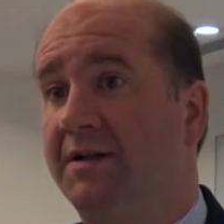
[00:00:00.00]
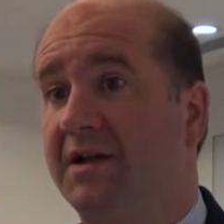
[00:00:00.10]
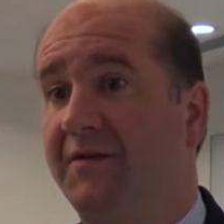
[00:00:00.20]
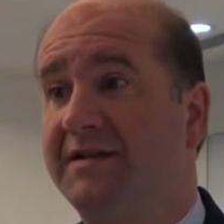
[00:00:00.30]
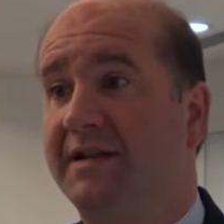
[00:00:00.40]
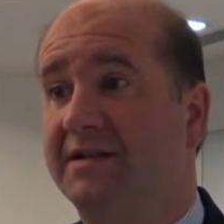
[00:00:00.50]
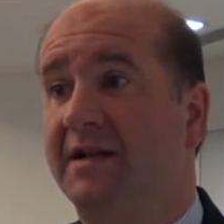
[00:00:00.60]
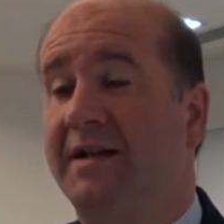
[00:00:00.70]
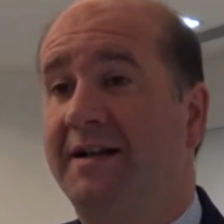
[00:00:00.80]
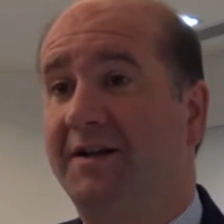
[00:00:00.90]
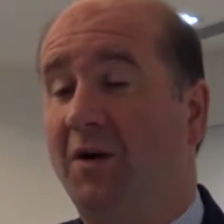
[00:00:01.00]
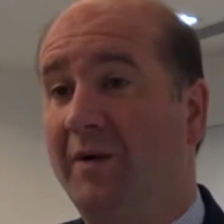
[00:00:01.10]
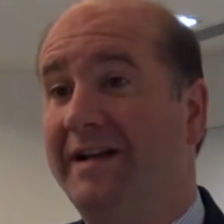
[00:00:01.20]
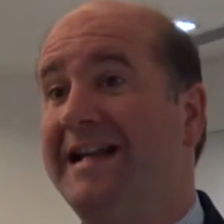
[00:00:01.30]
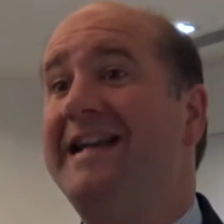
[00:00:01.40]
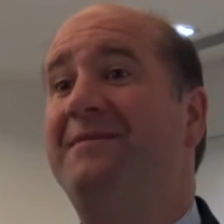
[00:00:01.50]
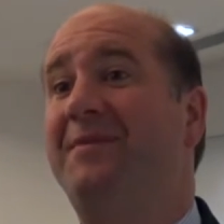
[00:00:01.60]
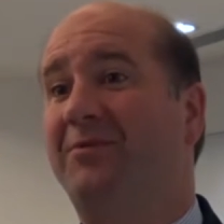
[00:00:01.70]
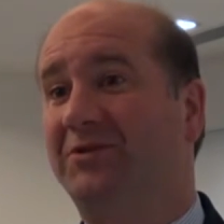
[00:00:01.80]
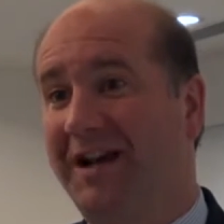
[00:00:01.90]
So this is, we need
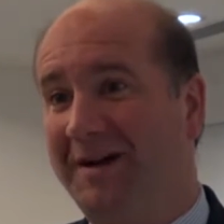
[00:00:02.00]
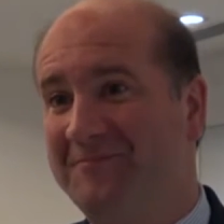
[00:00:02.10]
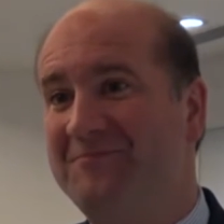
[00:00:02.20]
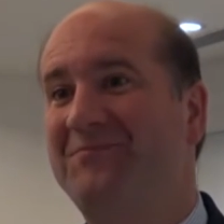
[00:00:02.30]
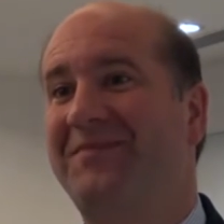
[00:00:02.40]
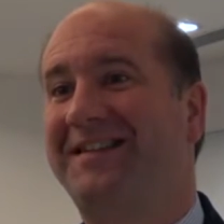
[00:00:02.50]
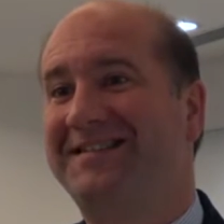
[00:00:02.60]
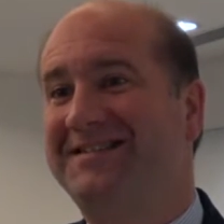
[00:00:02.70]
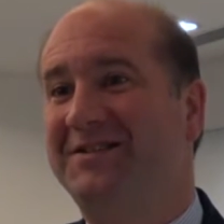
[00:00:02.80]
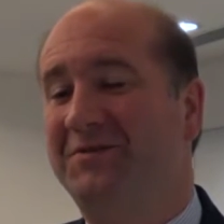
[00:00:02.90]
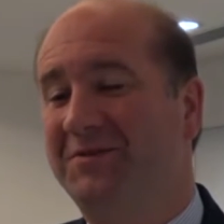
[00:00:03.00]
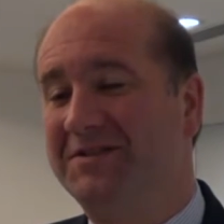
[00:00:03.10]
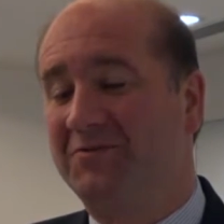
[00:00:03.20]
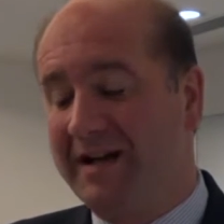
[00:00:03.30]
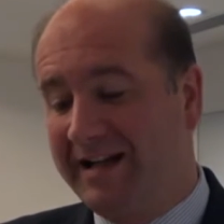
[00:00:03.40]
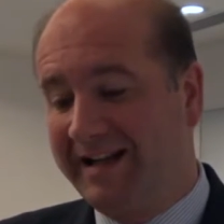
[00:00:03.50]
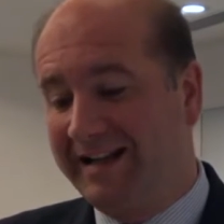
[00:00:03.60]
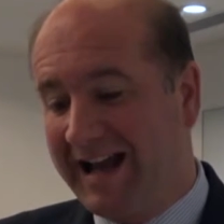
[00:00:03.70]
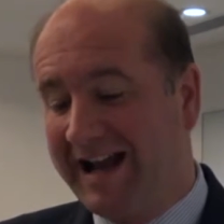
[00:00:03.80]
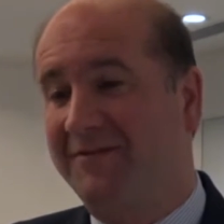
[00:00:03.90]
people to come to
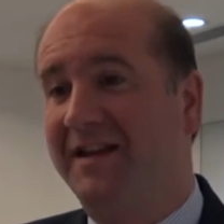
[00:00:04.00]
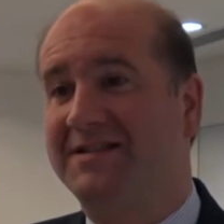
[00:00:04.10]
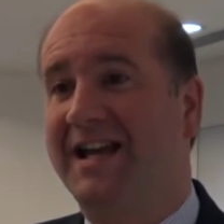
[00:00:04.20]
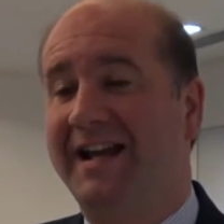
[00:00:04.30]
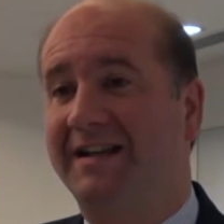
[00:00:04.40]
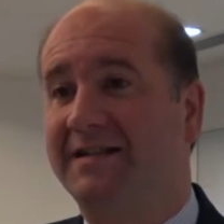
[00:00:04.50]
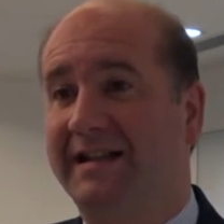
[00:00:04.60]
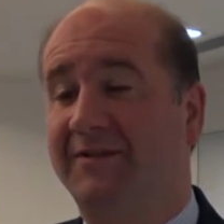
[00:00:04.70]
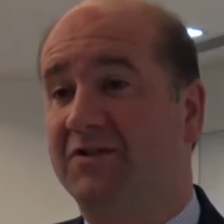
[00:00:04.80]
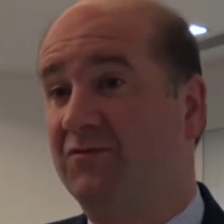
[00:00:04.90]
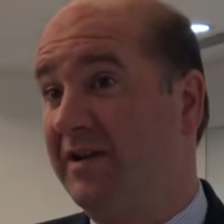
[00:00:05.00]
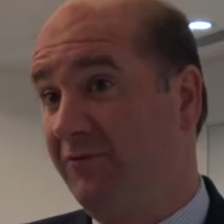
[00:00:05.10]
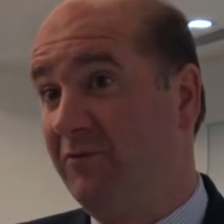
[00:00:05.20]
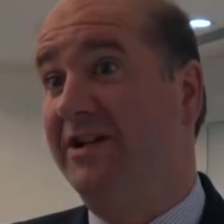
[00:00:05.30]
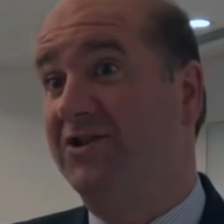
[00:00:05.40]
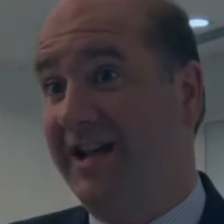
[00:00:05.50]
really have their say and to give us really rich